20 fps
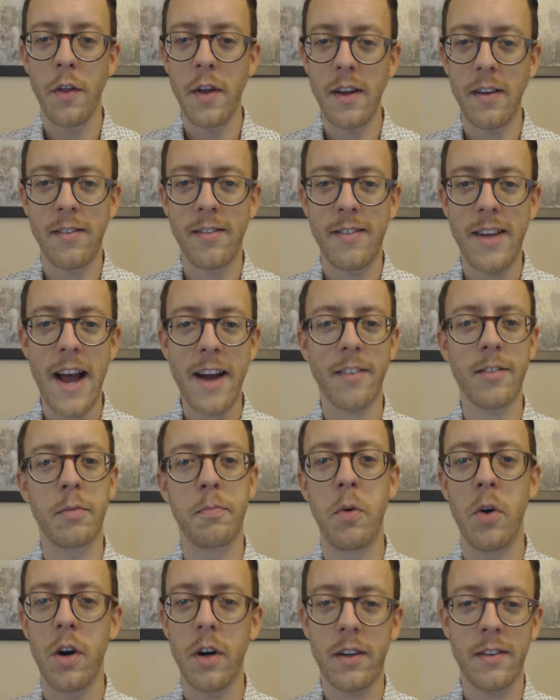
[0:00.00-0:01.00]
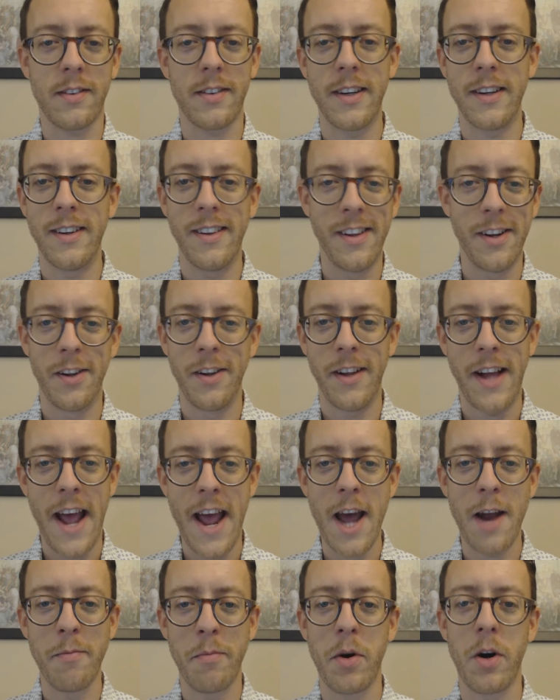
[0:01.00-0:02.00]
these textbooks and little
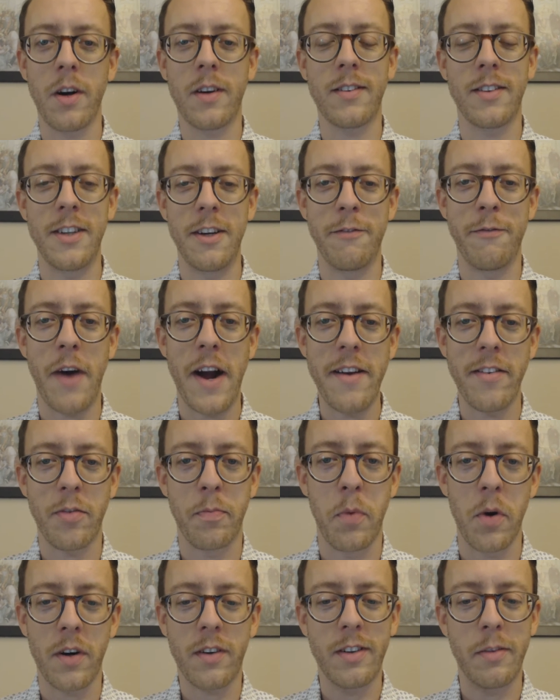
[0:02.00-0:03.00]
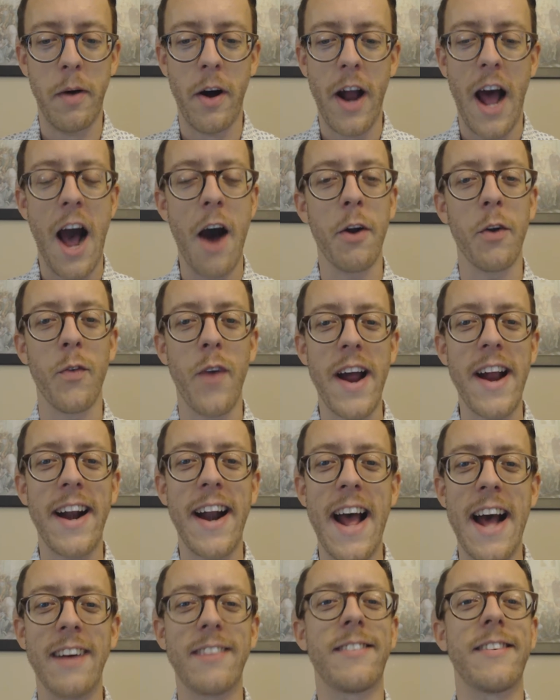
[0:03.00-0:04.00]
handbooks and advice books about how to write
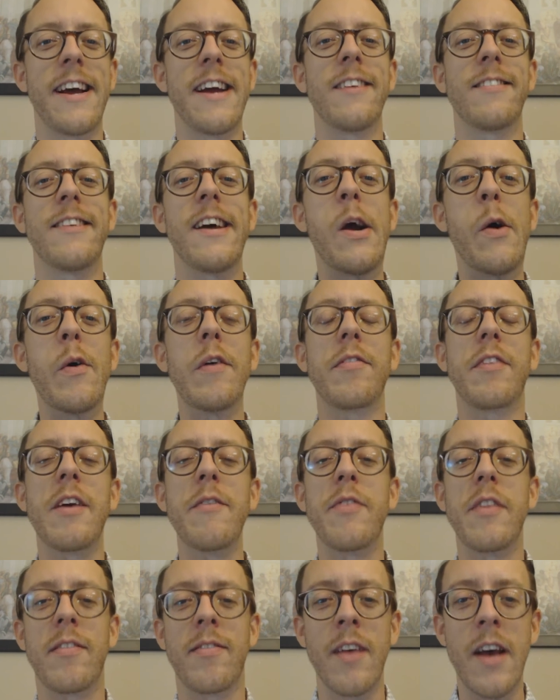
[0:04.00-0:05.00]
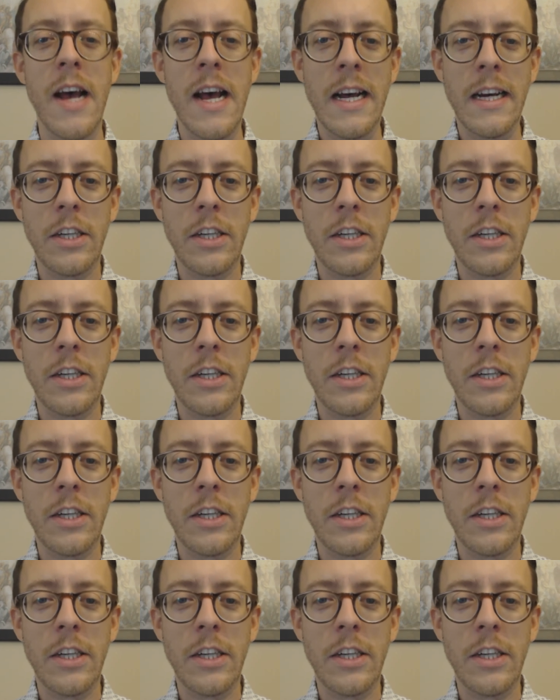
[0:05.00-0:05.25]
an essay is they always give this